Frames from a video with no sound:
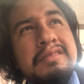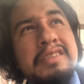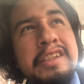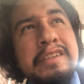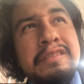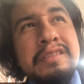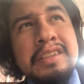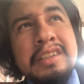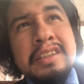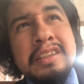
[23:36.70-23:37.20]

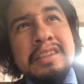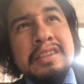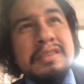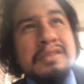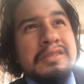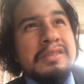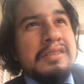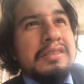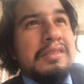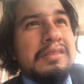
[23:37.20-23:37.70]
everything
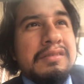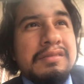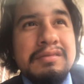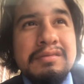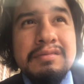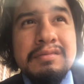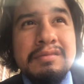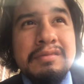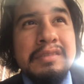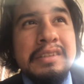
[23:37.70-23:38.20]
else,
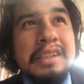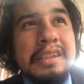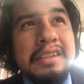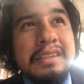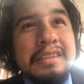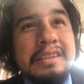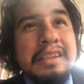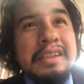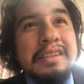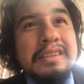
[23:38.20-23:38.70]
that
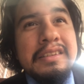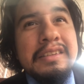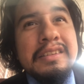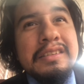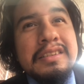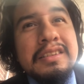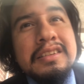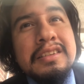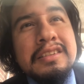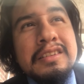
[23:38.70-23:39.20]
that
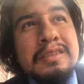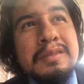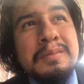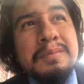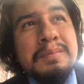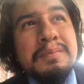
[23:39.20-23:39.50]
this is